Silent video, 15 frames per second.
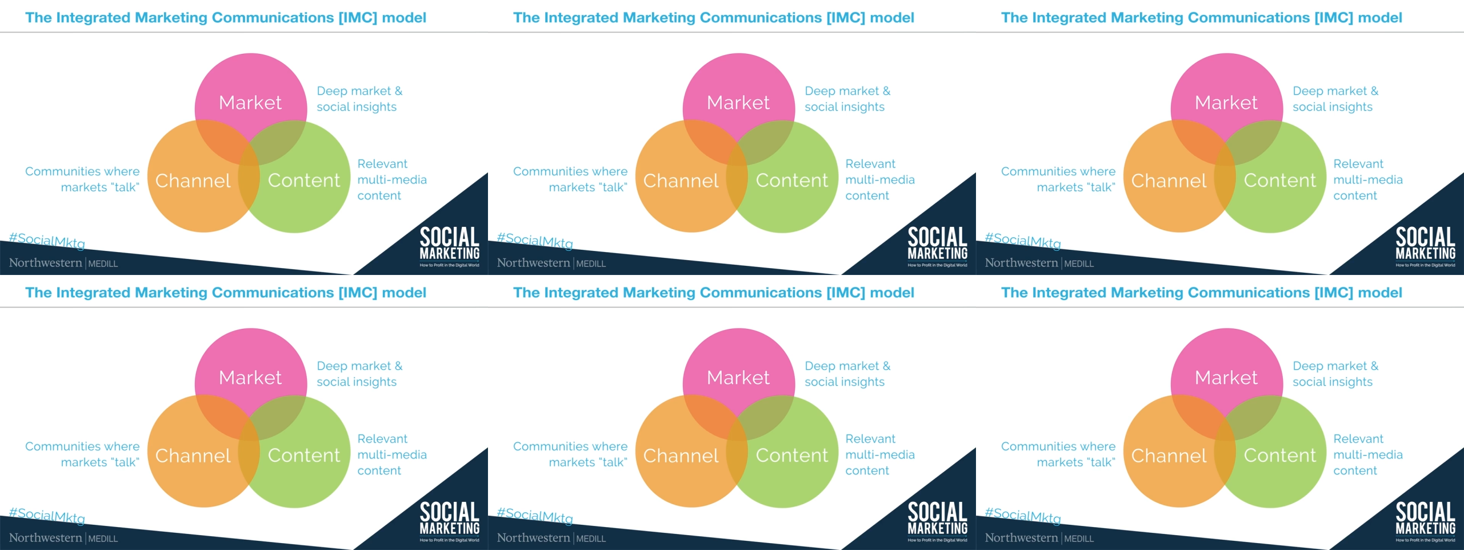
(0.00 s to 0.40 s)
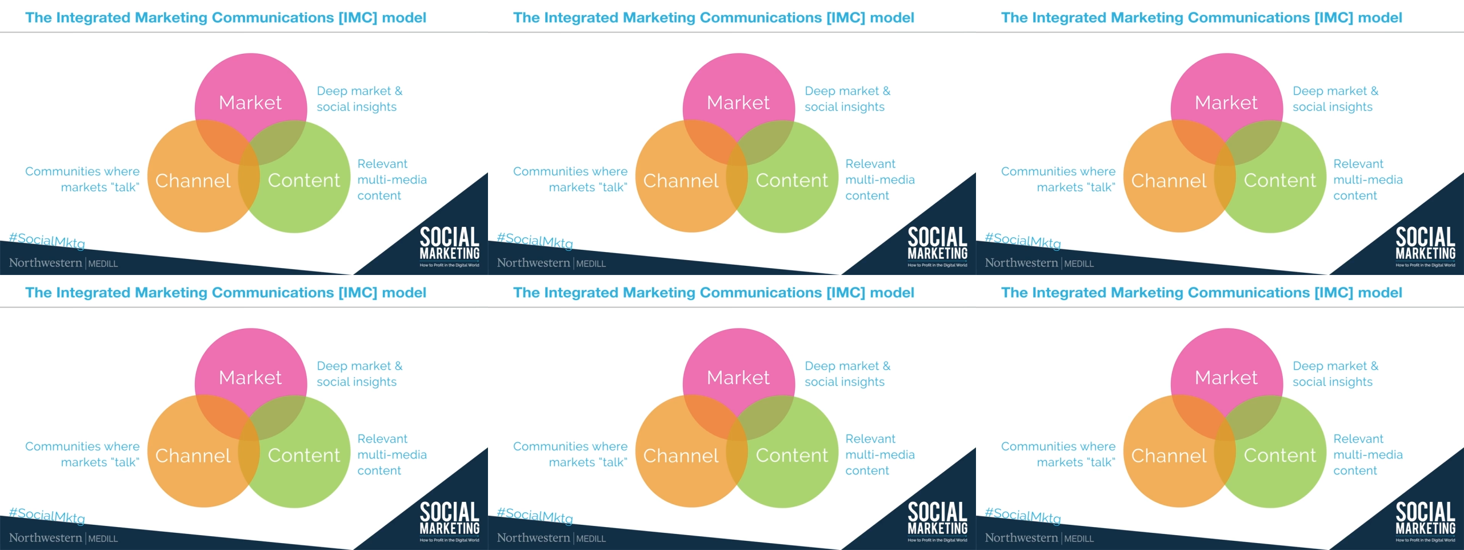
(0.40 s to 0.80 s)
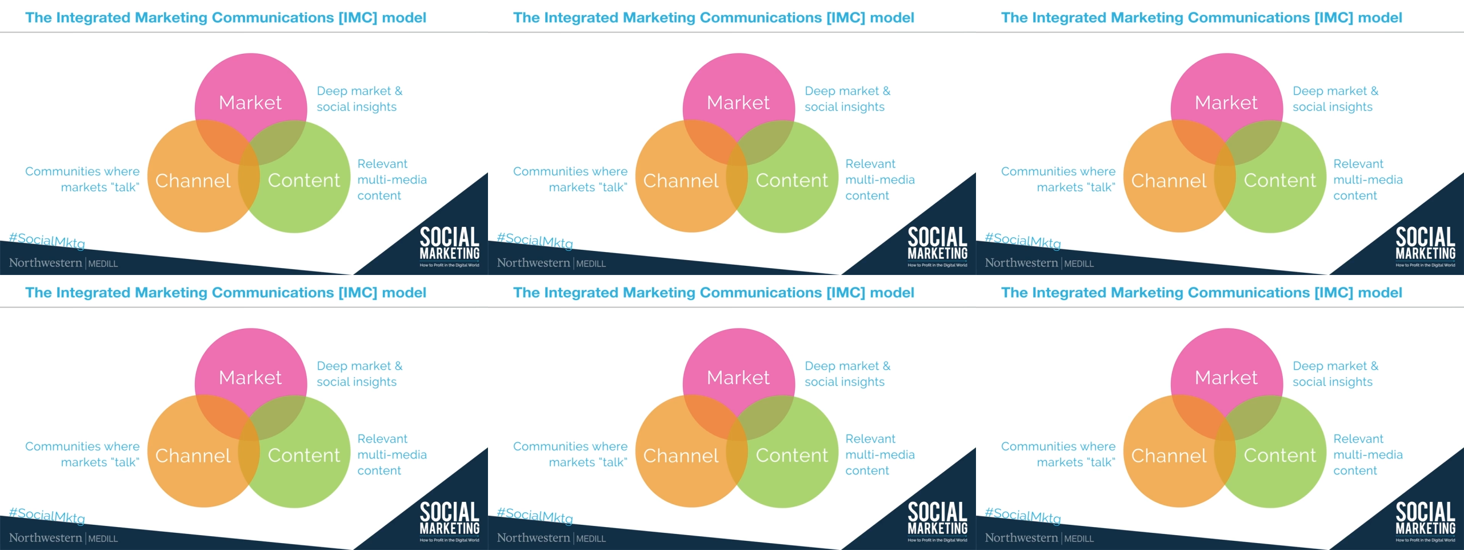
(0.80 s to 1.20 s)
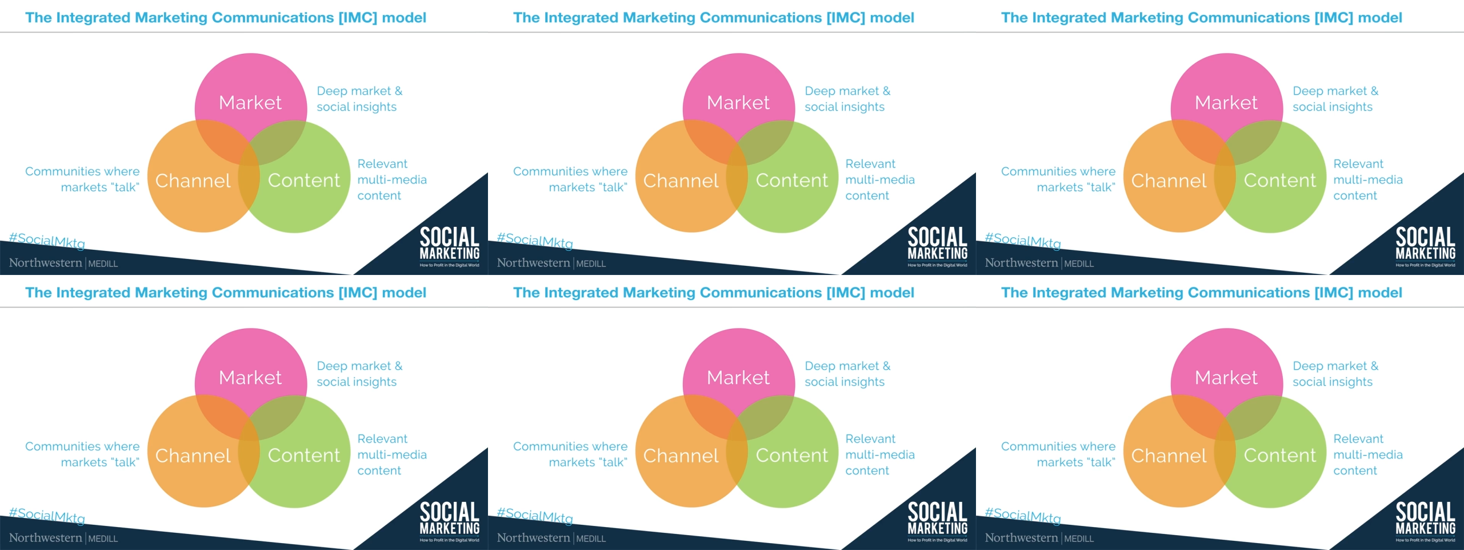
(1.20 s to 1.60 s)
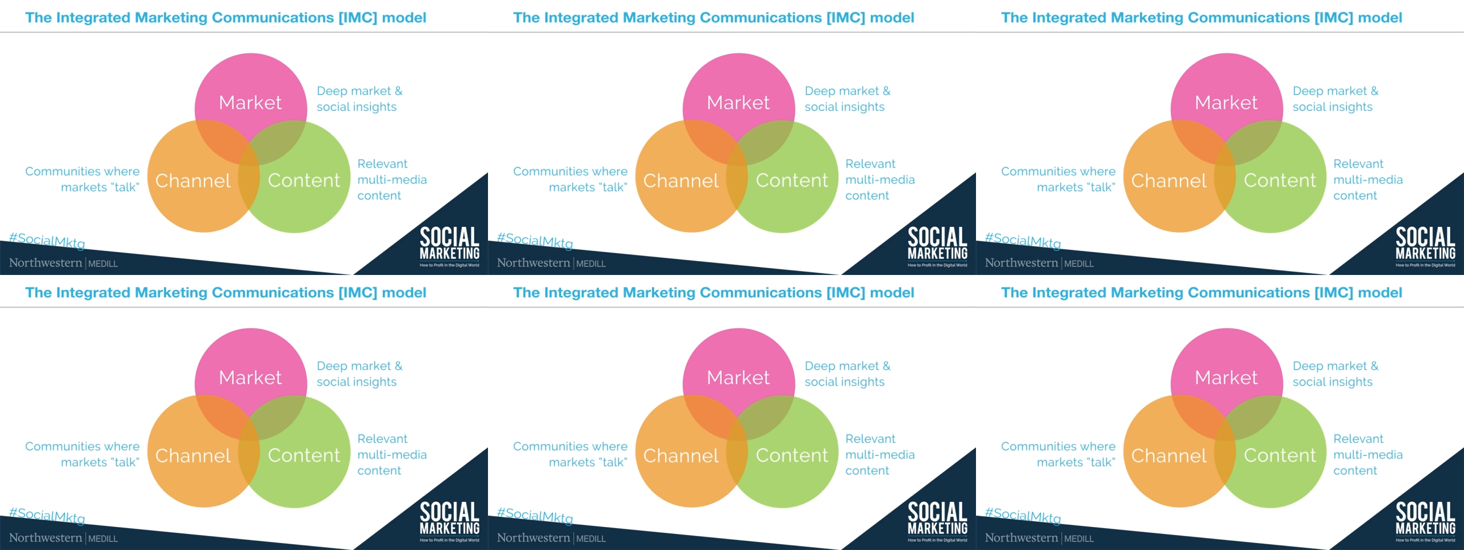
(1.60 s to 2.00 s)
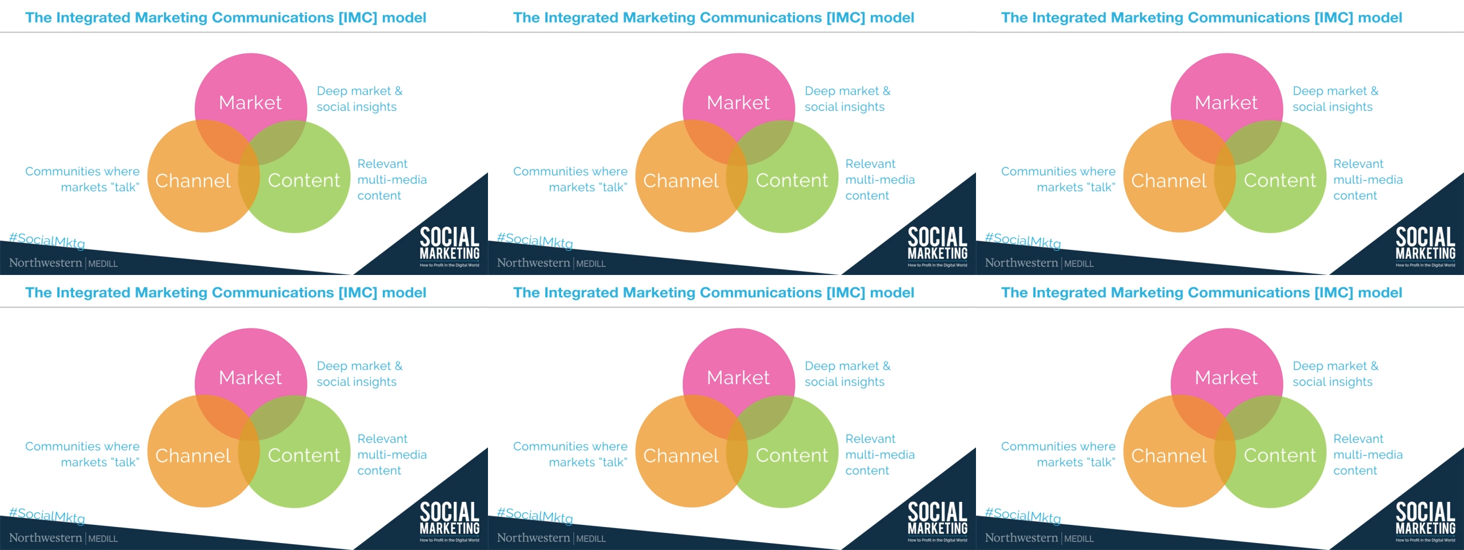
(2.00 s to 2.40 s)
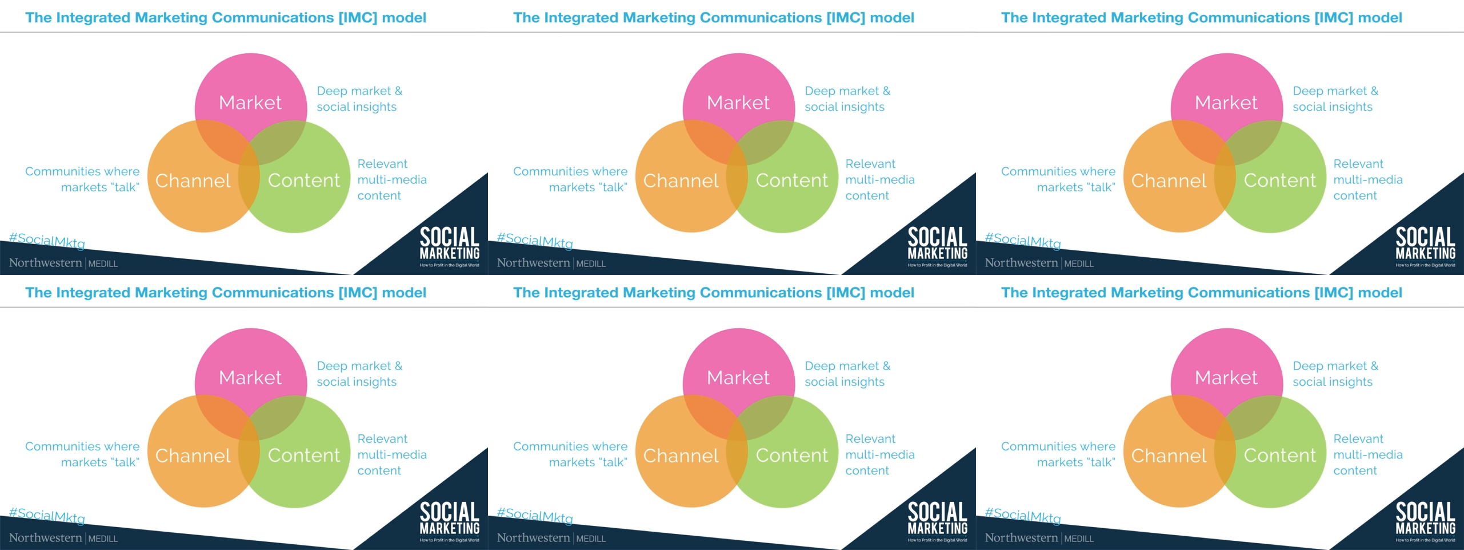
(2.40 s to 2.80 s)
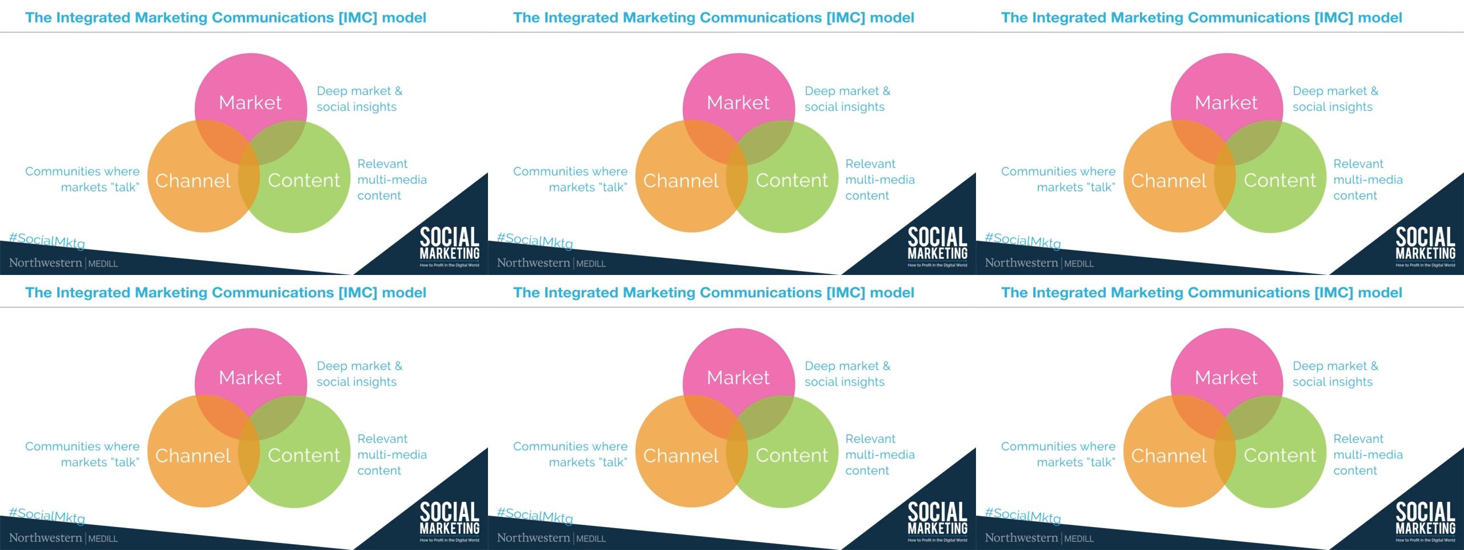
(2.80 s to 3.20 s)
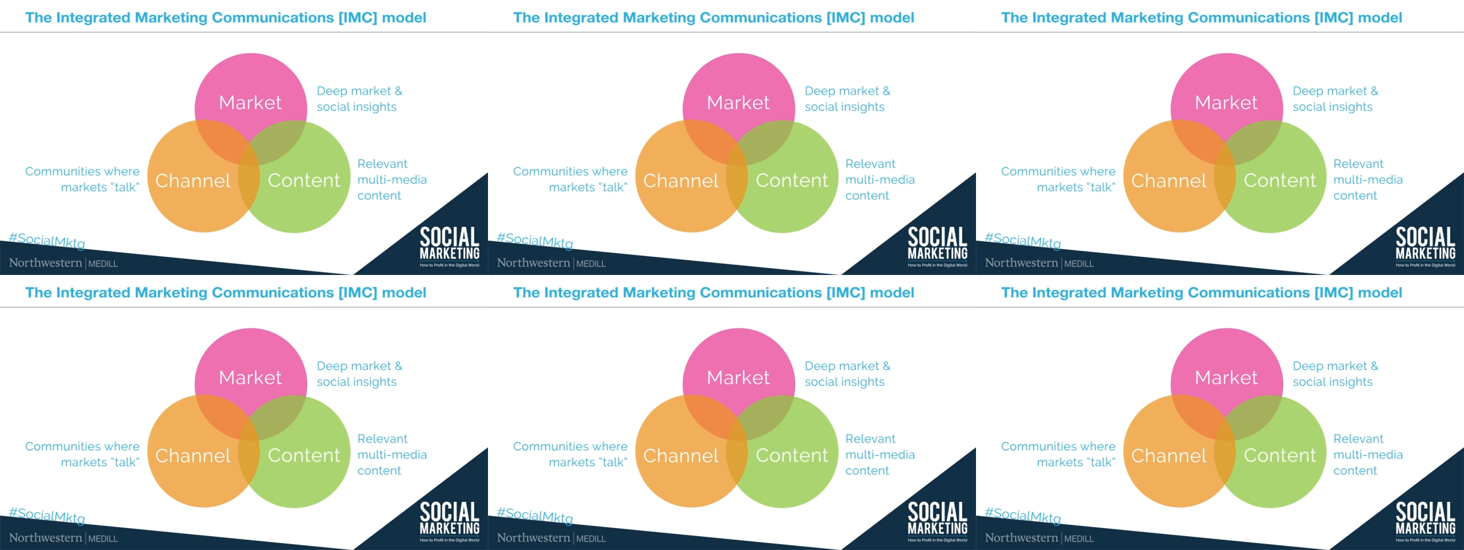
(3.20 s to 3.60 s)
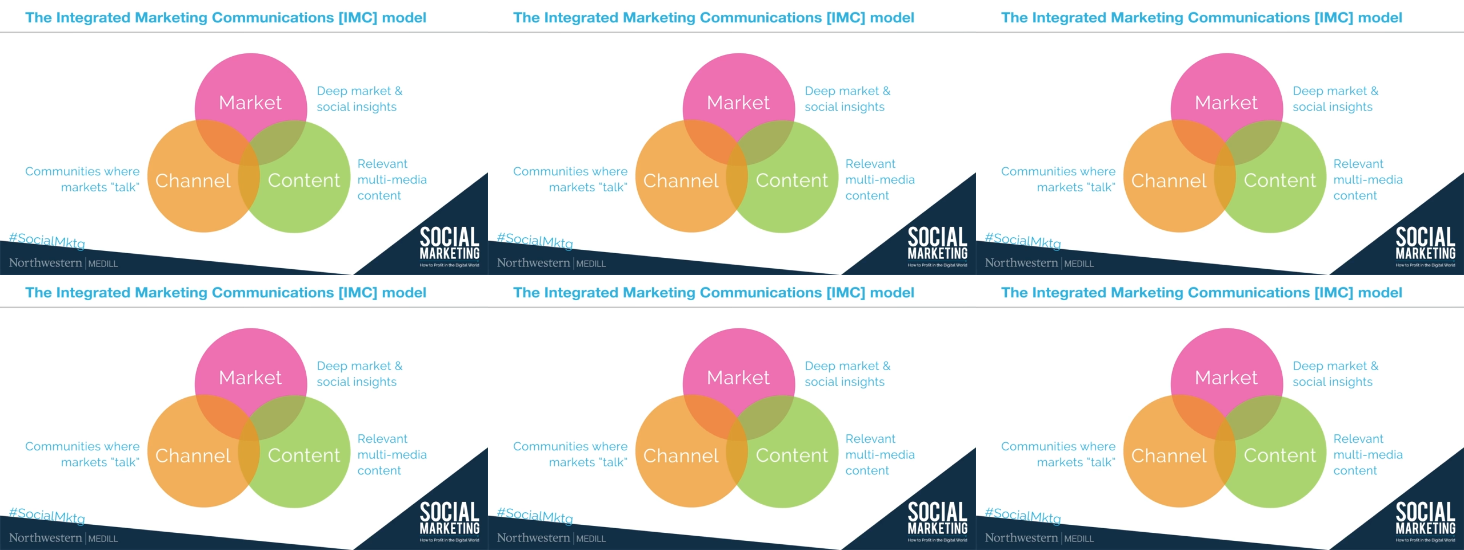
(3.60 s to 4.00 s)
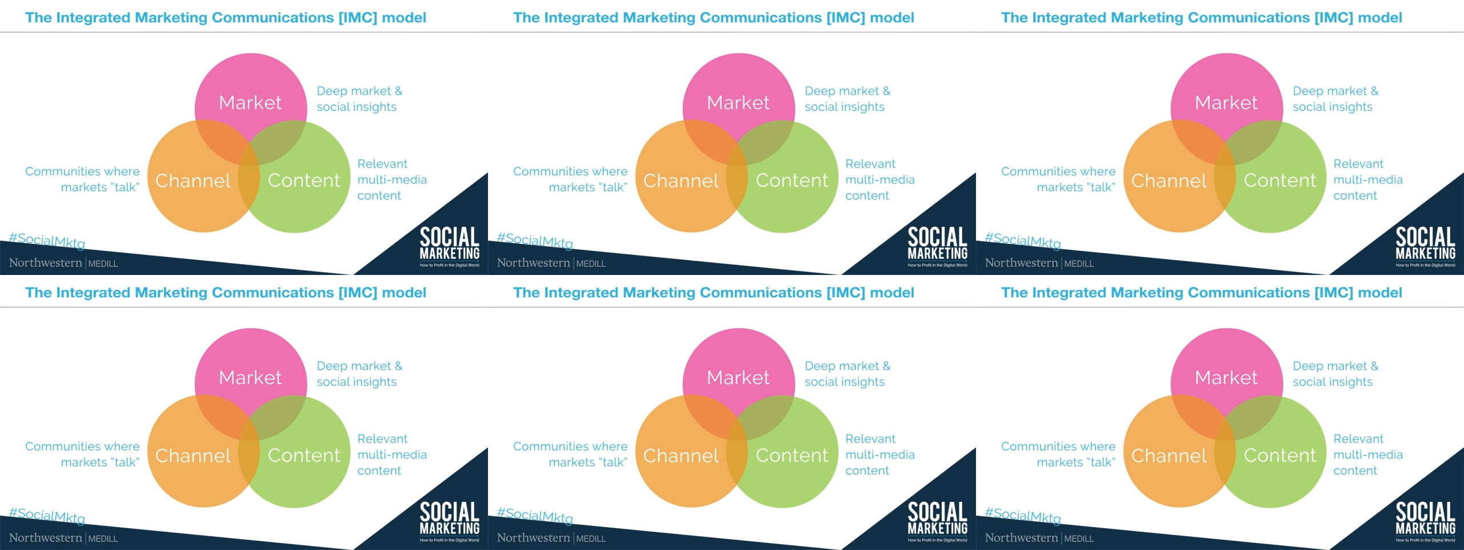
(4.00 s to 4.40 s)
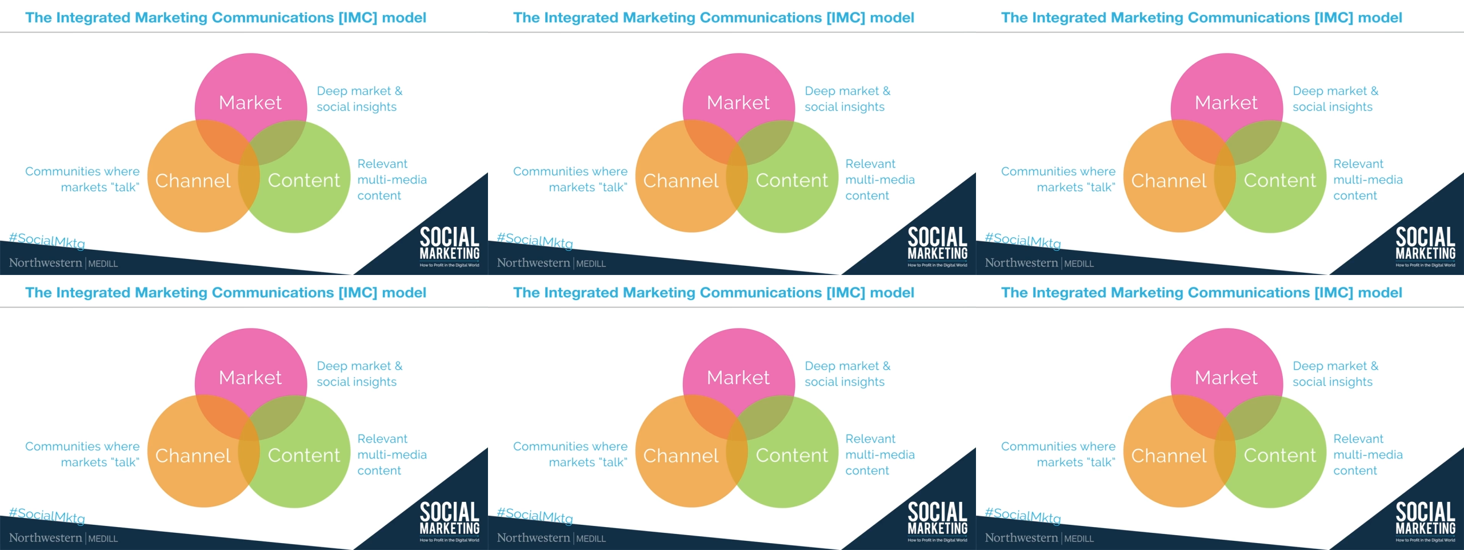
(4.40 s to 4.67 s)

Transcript: Nobody's mouth can be seen.